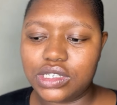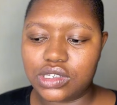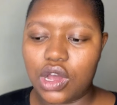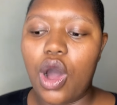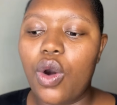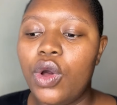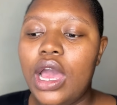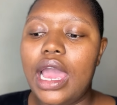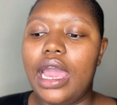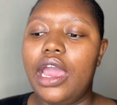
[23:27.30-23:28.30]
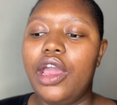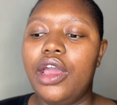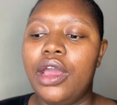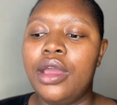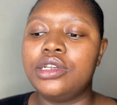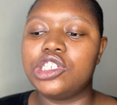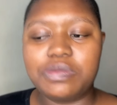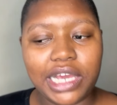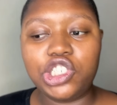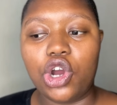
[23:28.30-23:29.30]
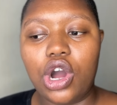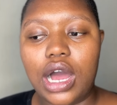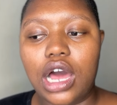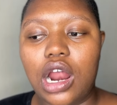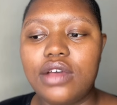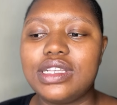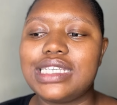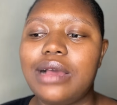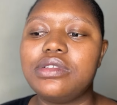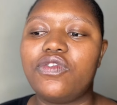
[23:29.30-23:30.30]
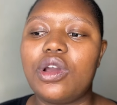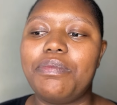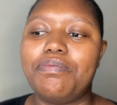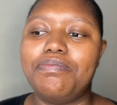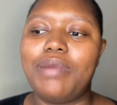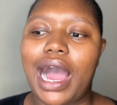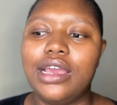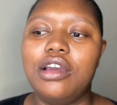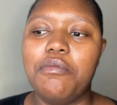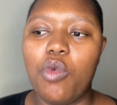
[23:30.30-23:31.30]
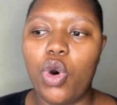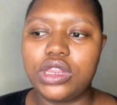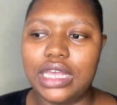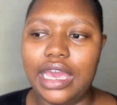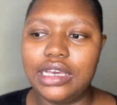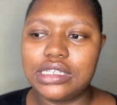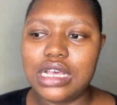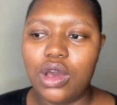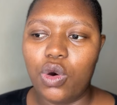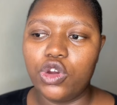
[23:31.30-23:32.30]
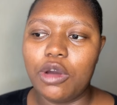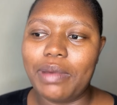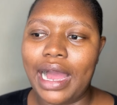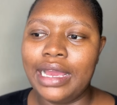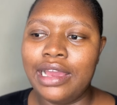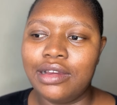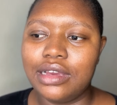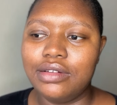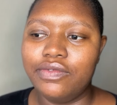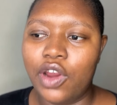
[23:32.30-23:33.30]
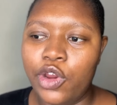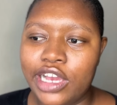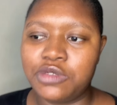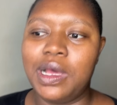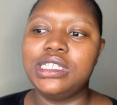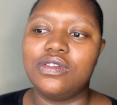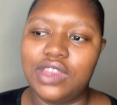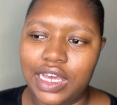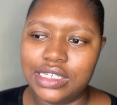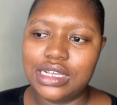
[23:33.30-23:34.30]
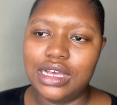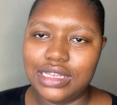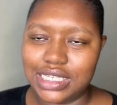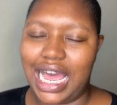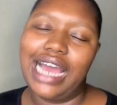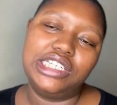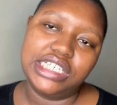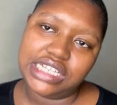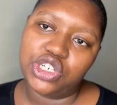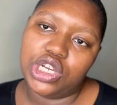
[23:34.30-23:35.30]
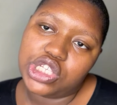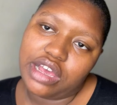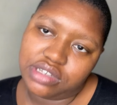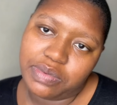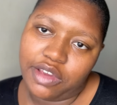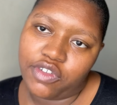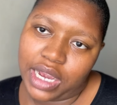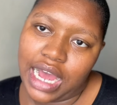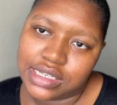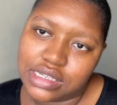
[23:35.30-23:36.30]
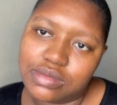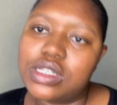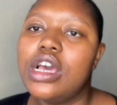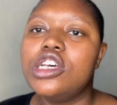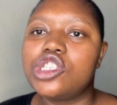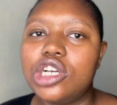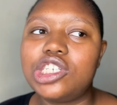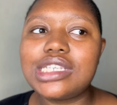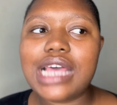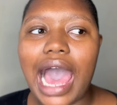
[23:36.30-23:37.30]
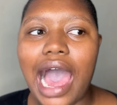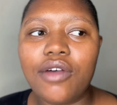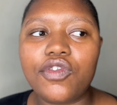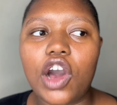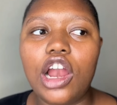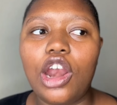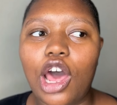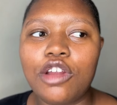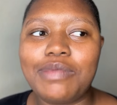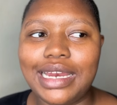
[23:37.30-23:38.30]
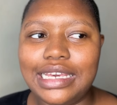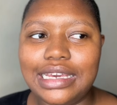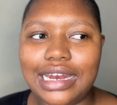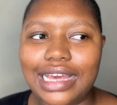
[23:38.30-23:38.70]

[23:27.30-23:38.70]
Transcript: So uh, just make sure a lot of the times if you're buying more things or you're buying very expensive things, there's a higher chance that you're going to have to pay for customs. So just have a lot of money.